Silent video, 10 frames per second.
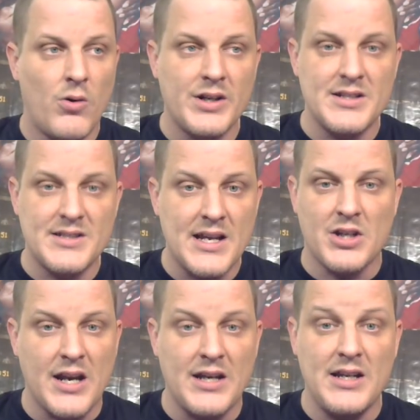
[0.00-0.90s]

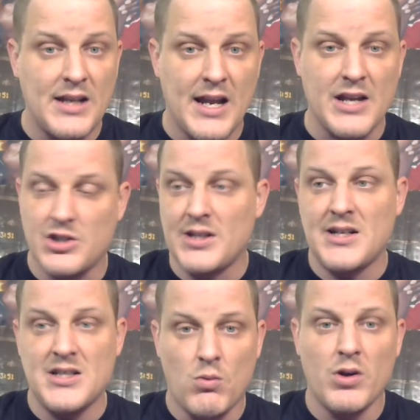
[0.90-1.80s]
organization any indication
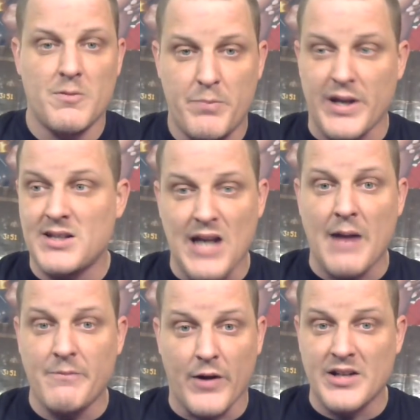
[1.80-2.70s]
that he's worth
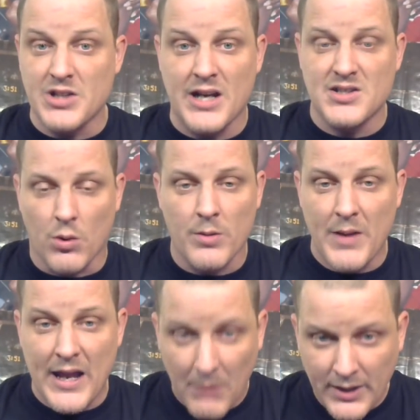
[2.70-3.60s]
big-time franchise
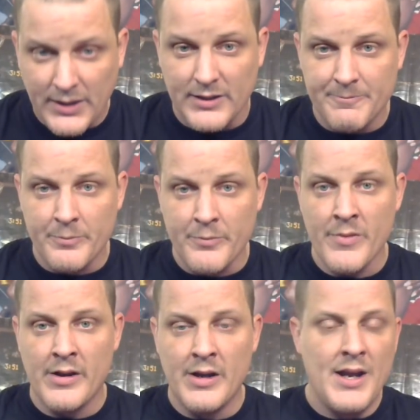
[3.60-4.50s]
quarterback money.
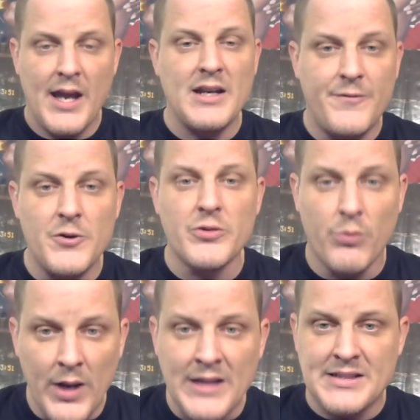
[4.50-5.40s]
And if you're
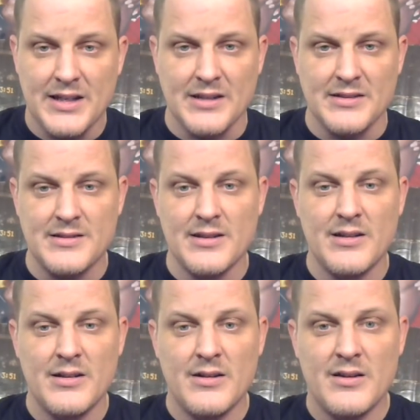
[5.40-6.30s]
the Redskins,
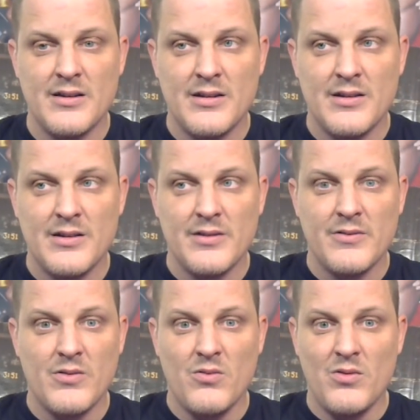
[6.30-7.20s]

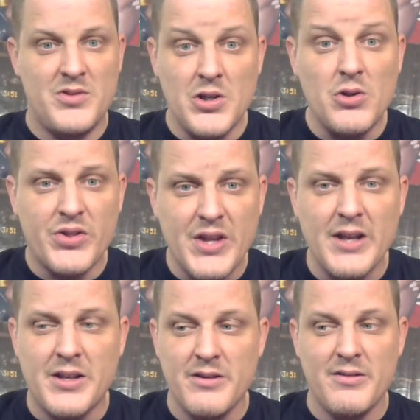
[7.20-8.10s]
do you
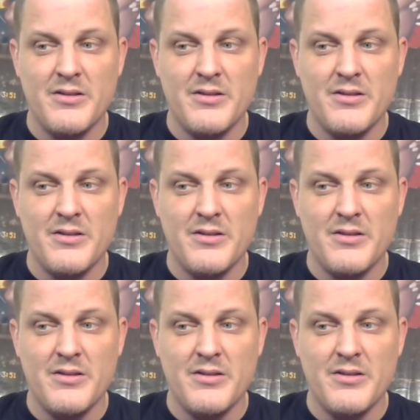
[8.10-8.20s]
think